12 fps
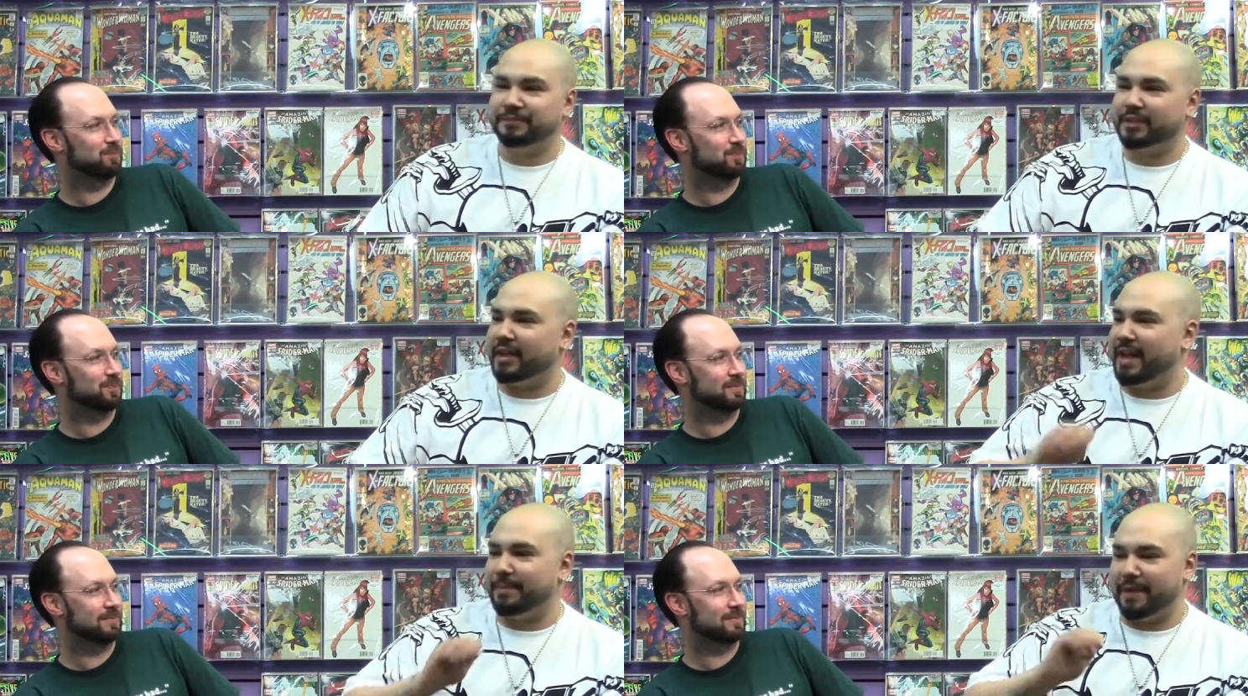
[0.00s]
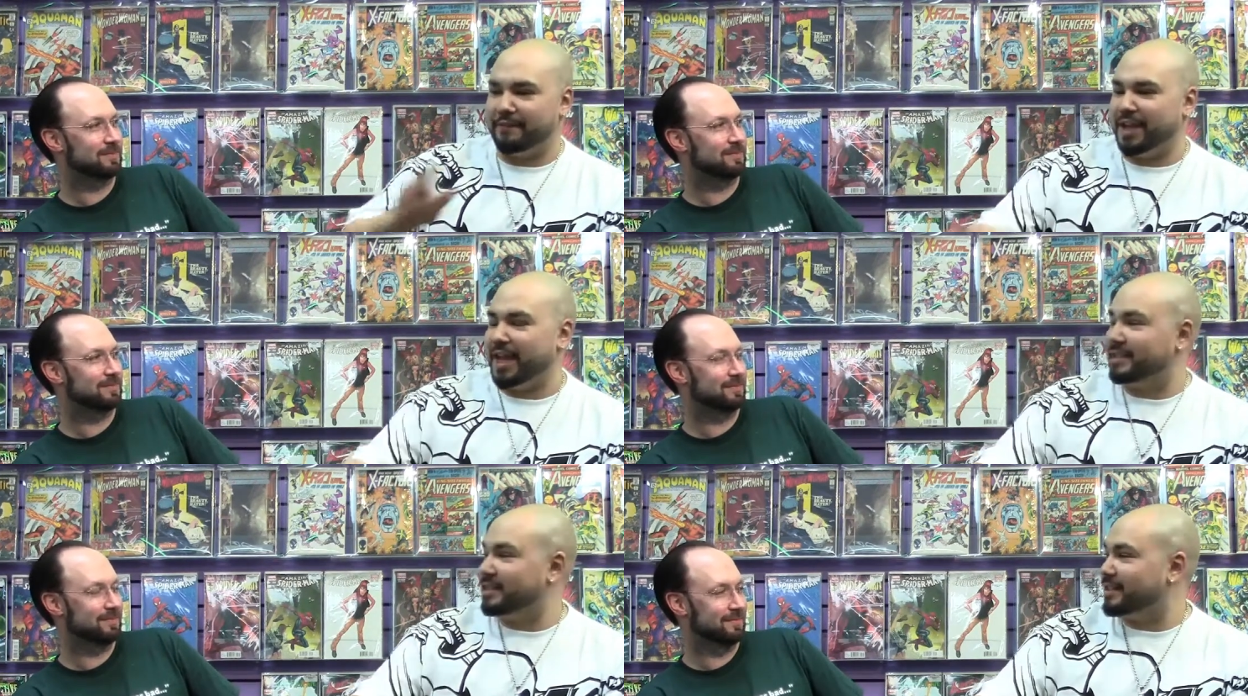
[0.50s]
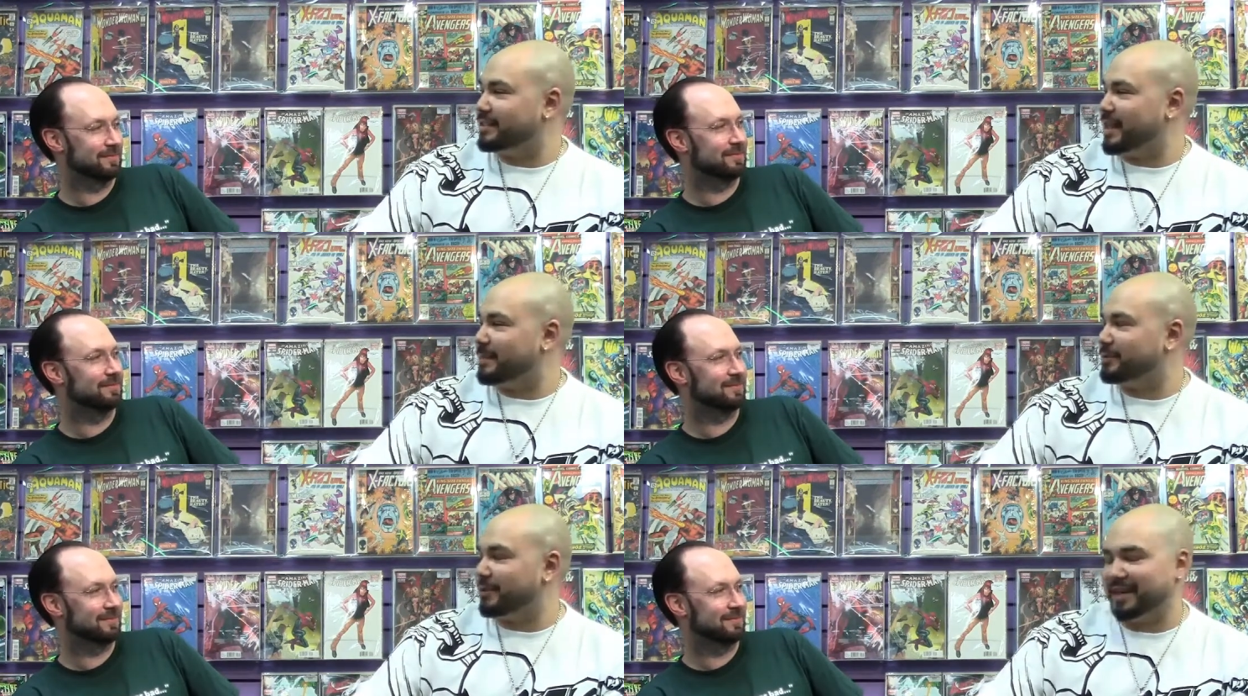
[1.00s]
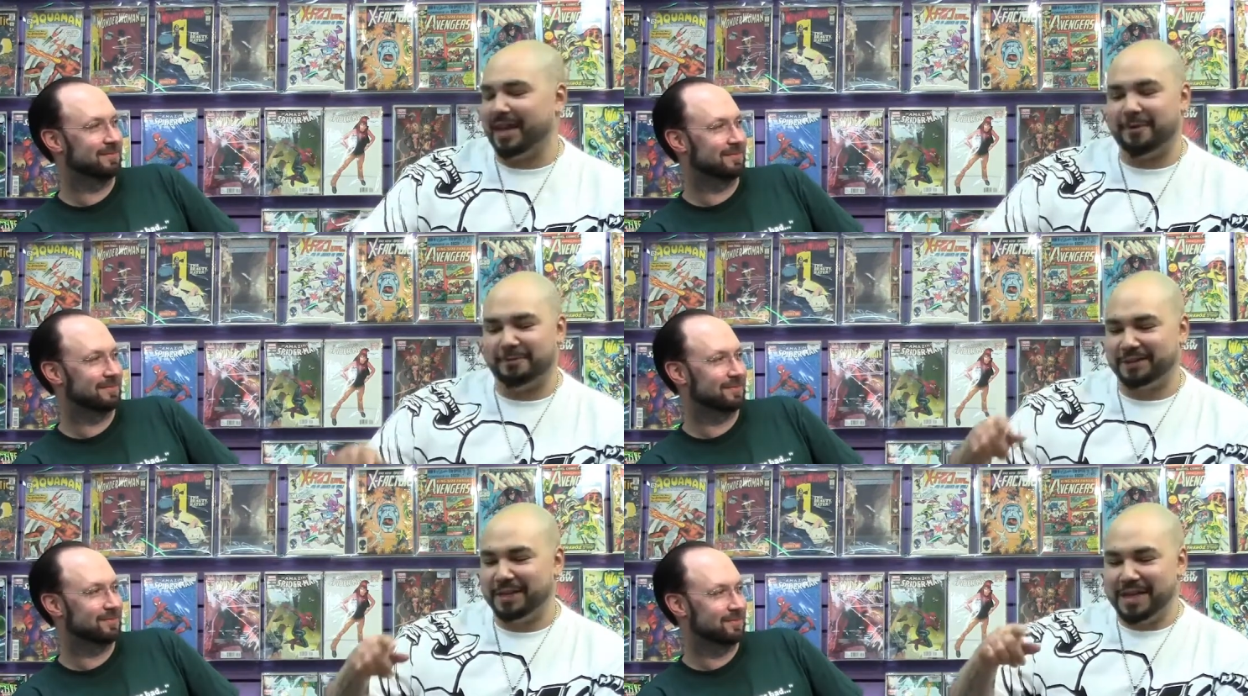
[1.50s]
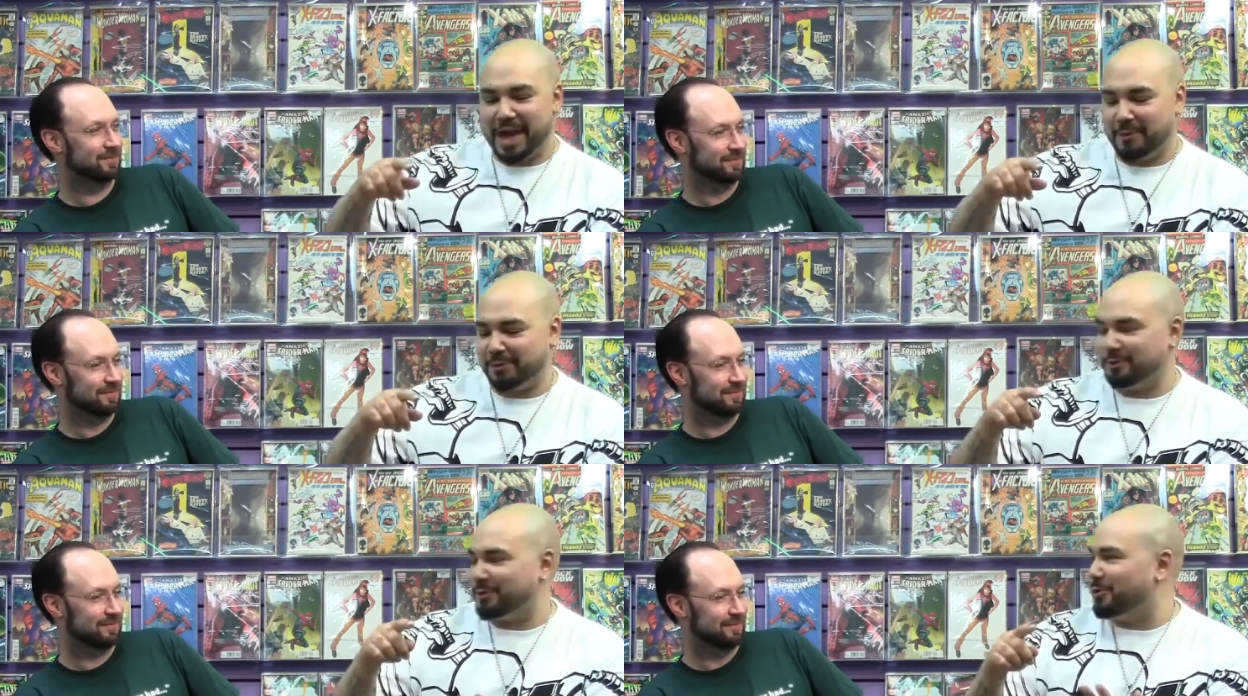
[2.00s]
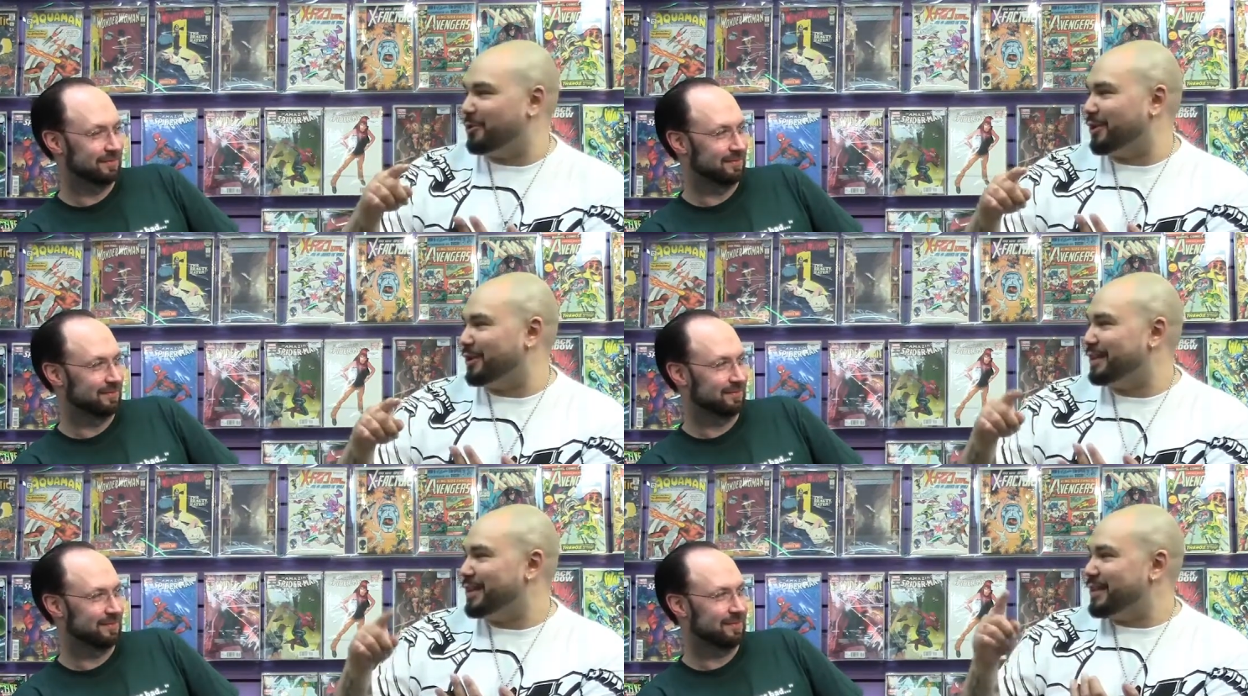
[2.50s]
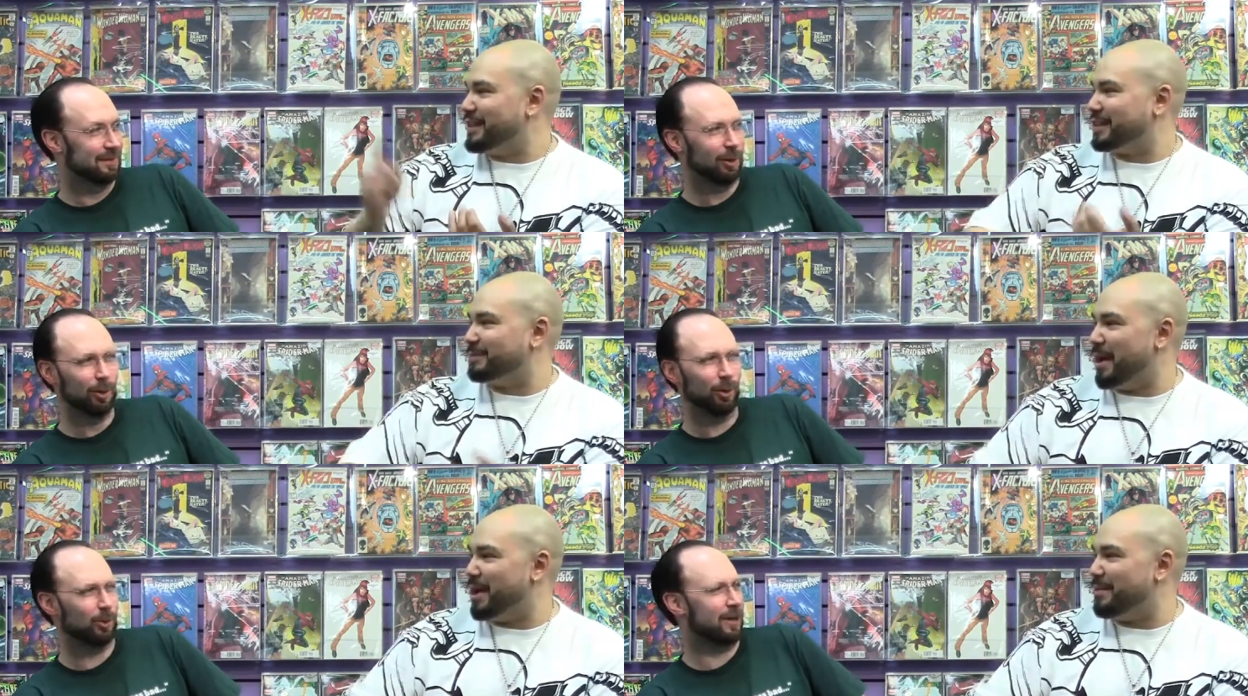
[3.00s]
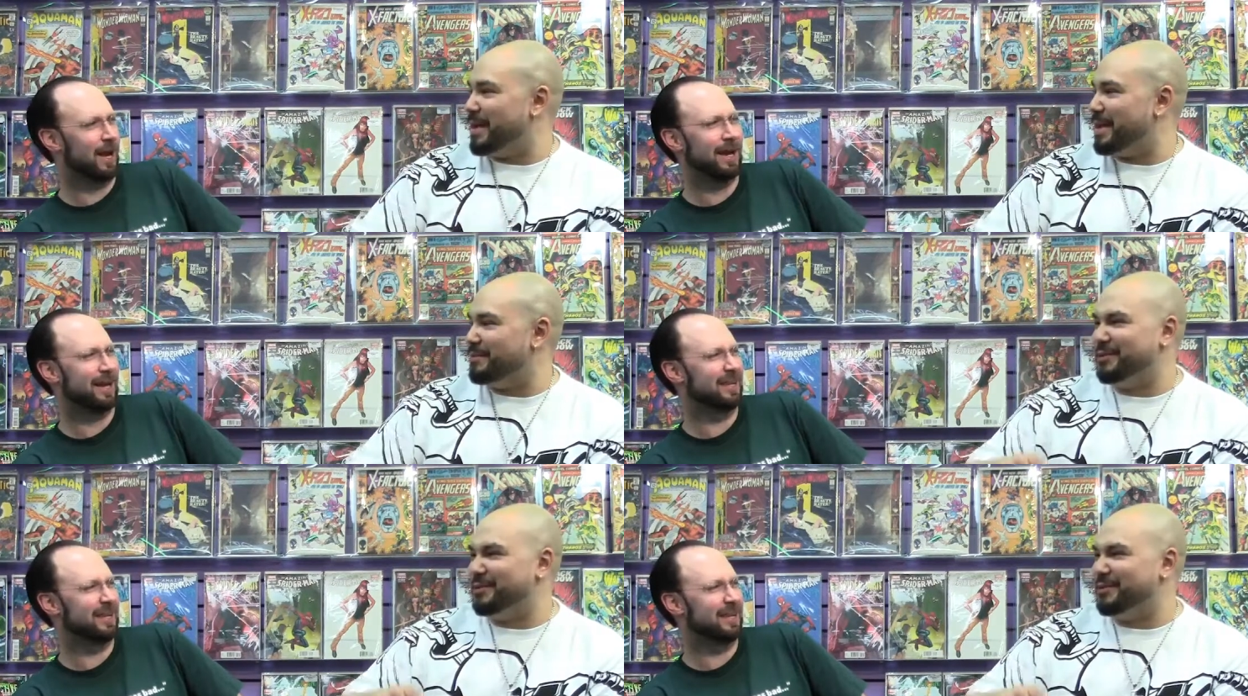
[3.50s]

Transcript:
Speaker 1: I had my V H S tapes ready. I was I was recording the oh, Spider-Man God,